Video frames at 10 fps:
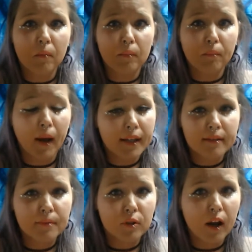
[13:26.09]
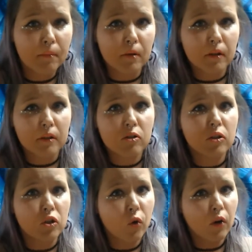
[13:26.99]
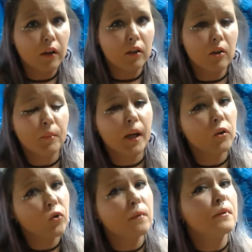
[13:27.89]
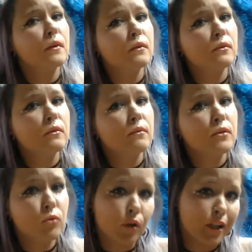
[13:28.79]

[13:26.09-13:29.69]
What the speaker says: my subscribers your paranormal stories.